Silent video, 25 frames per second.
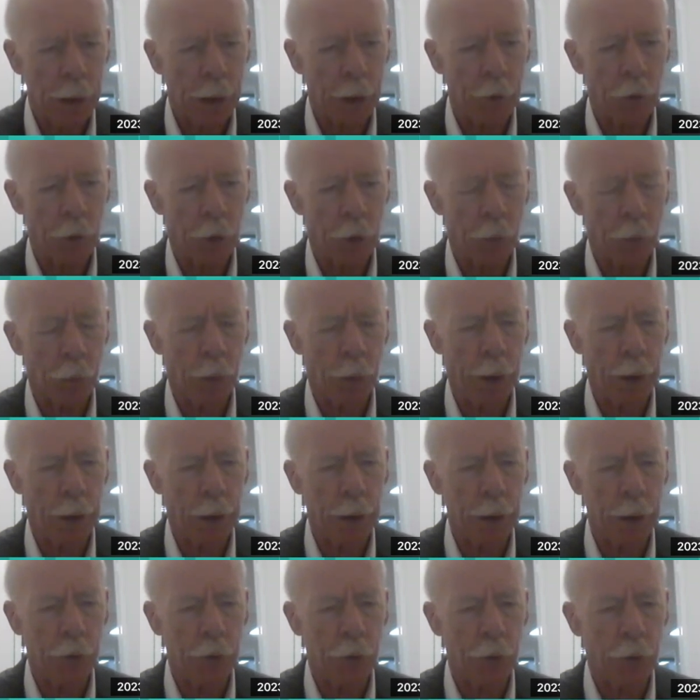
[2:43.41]
It
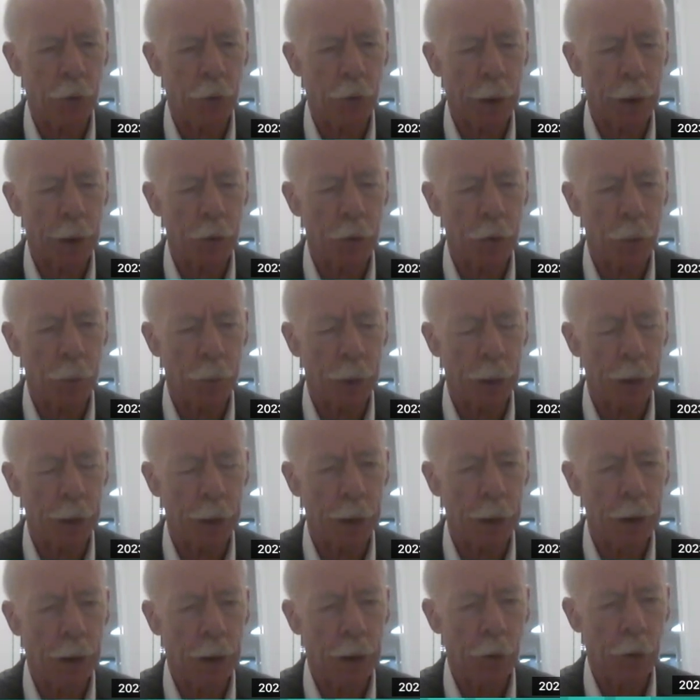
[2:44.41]
really just needs to
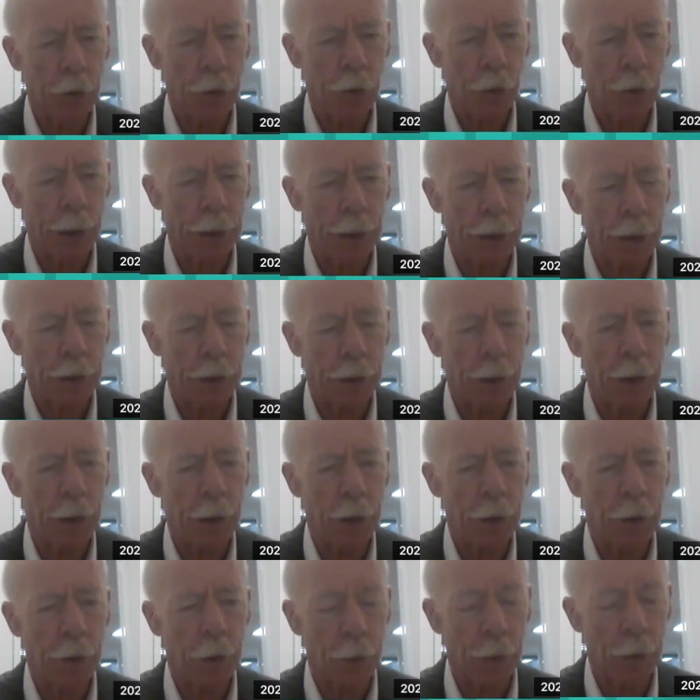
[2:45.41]
be
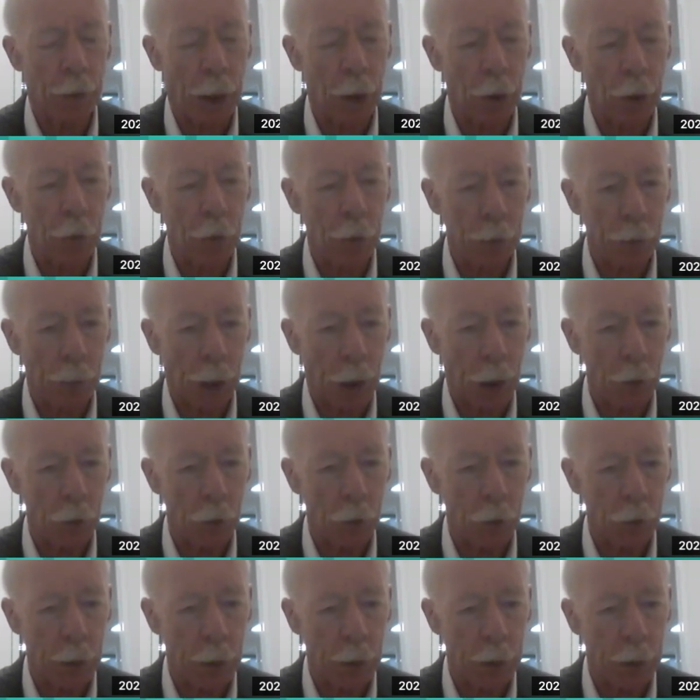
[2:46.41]
directed to those in
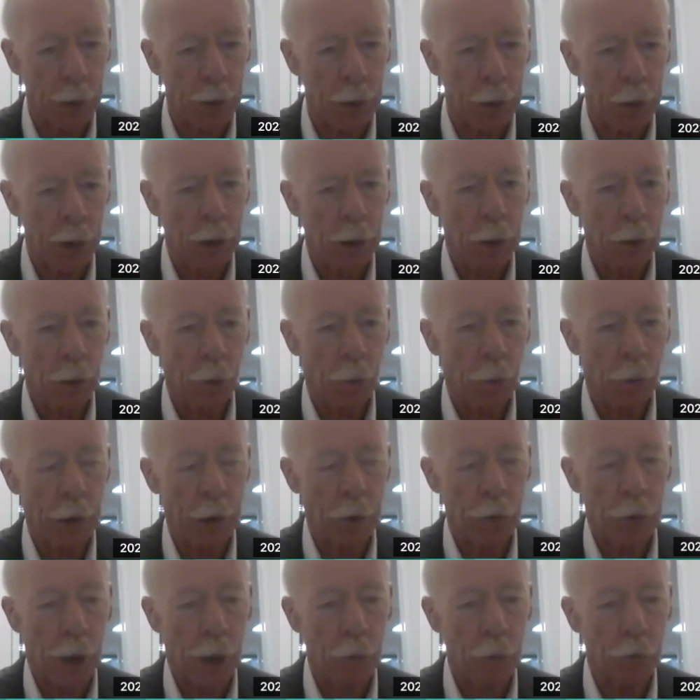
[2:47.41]
most need. The
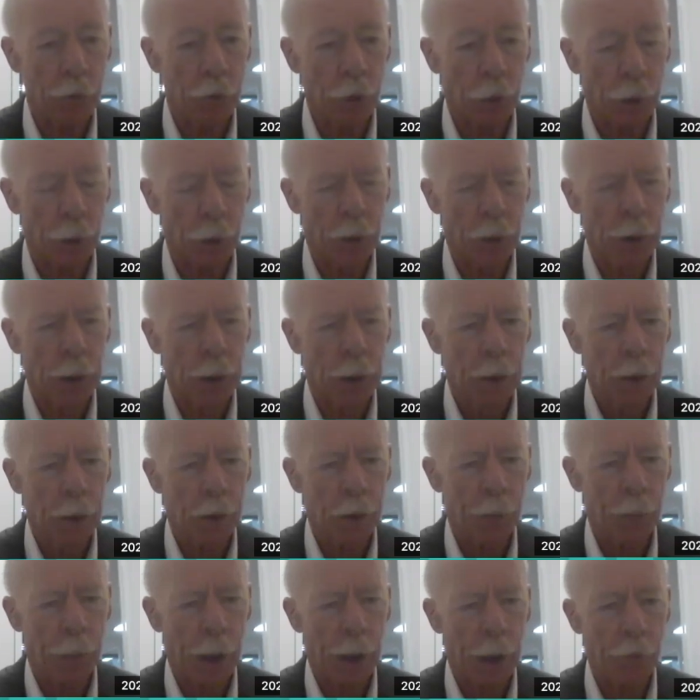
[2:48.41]
rest have to
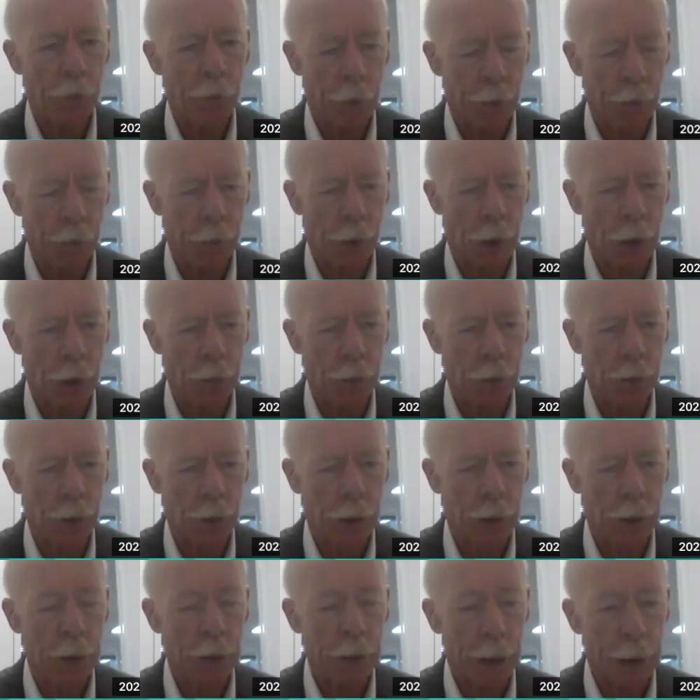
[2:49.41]
pay for their own
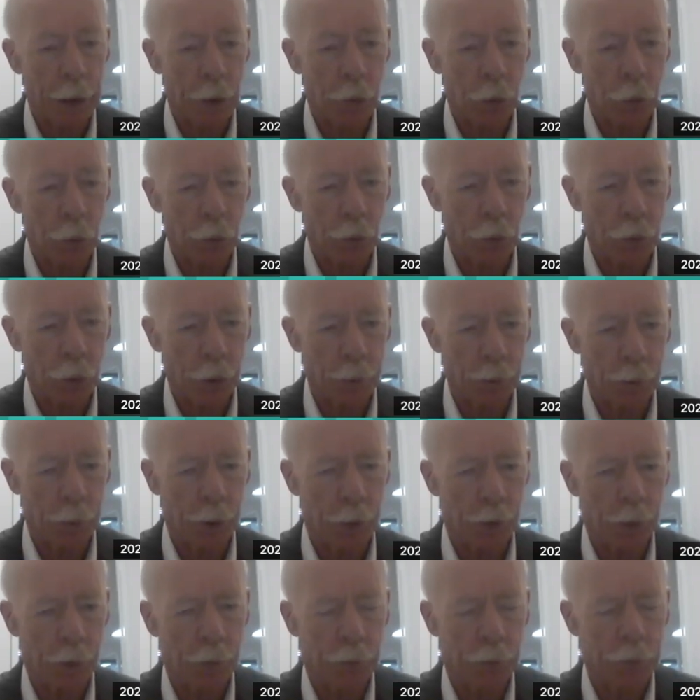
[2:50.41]
dental
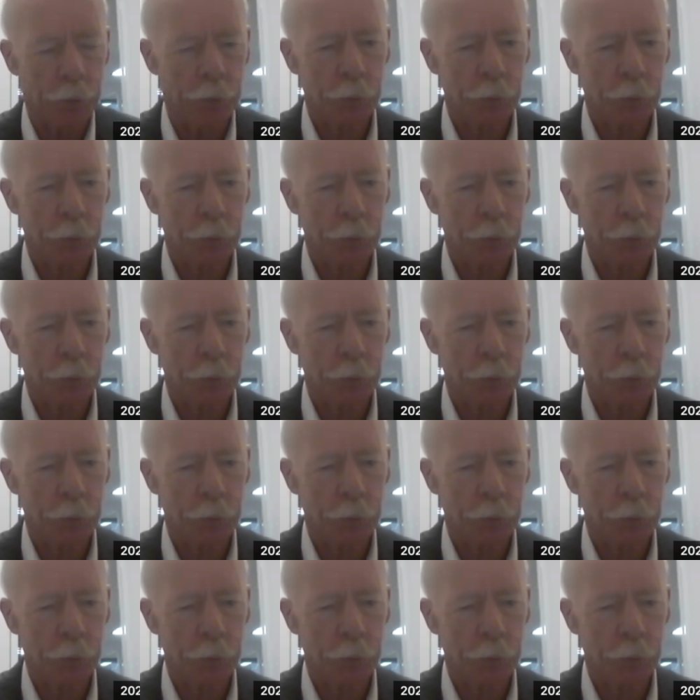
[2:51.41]
treatment.